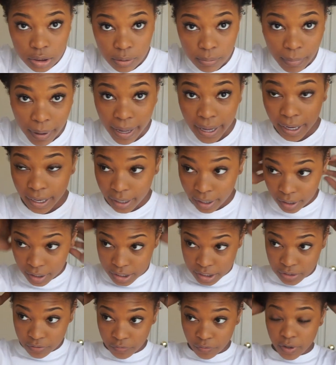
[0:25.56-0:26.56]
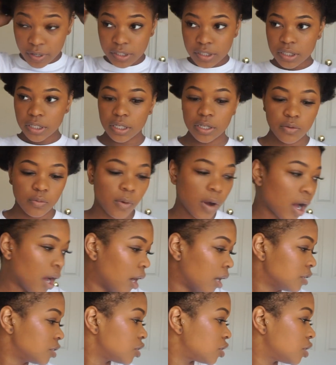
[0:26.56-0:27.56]
my hair is freshly
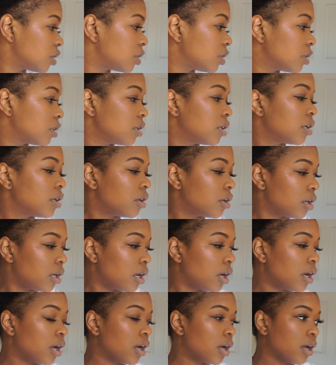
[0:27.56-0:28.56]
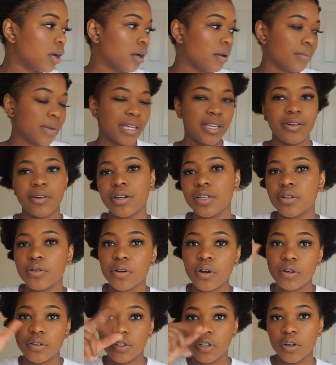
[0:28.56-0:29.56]
washed, and you can do it
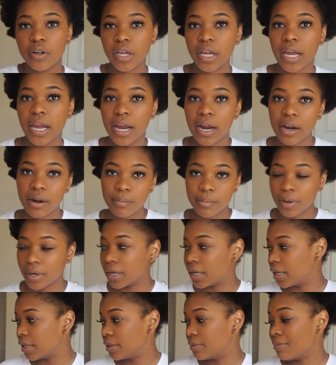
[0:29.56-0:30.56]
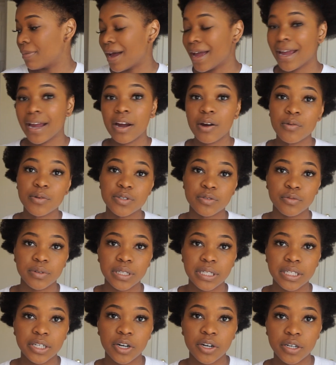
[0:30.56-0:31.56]
on dirty hair, but my hair was
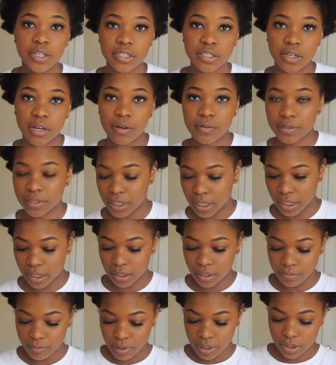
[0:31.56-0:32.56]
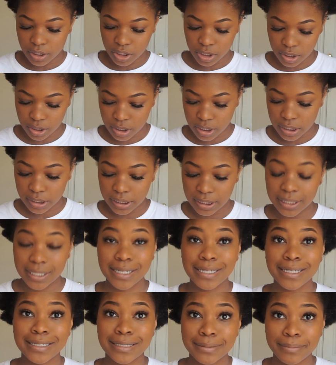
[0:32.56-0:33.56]
really dirty, so I was like, let me just clean
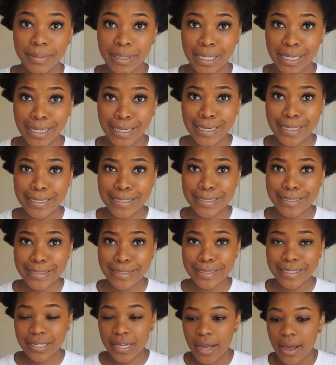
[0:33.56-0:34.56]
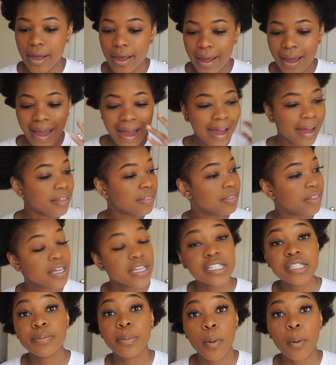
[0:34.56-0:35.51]
it because at this